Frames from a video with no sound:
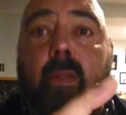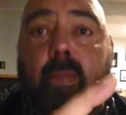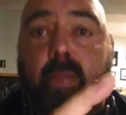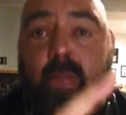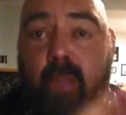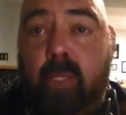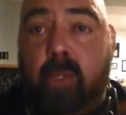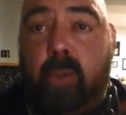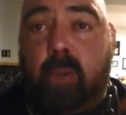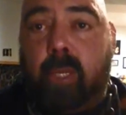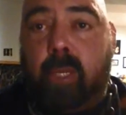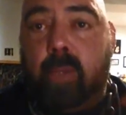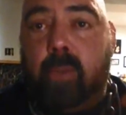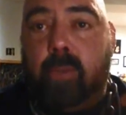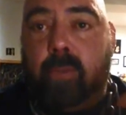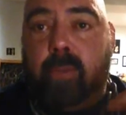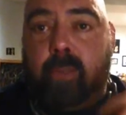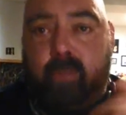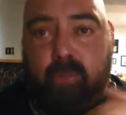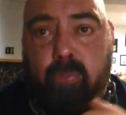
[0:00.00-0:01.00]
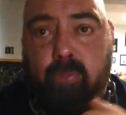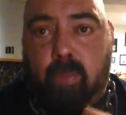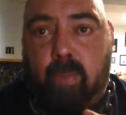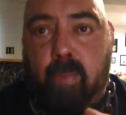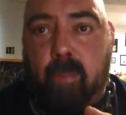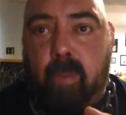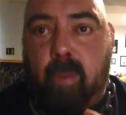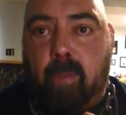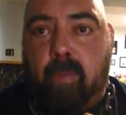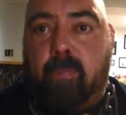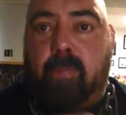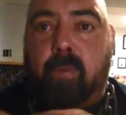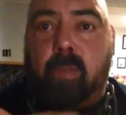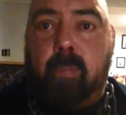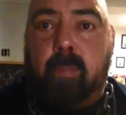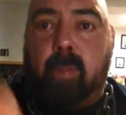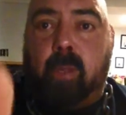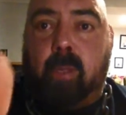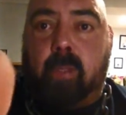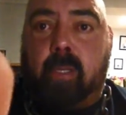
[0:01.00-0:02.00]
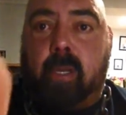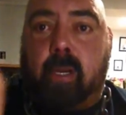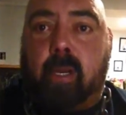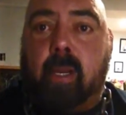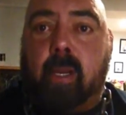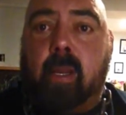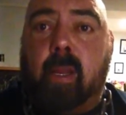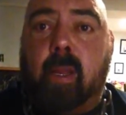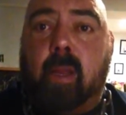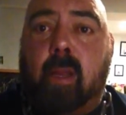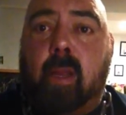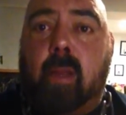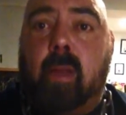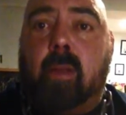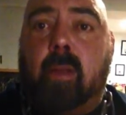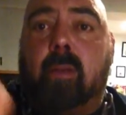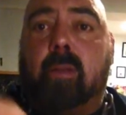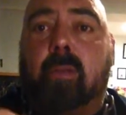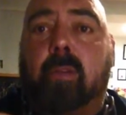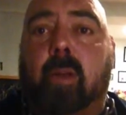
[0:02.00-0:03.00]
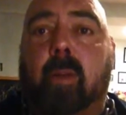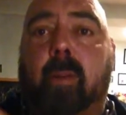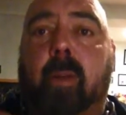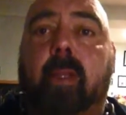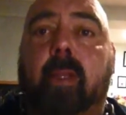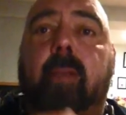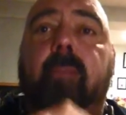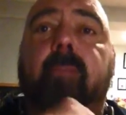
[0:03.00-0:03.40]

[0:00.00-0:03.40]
then you can use this for the military. Sorry about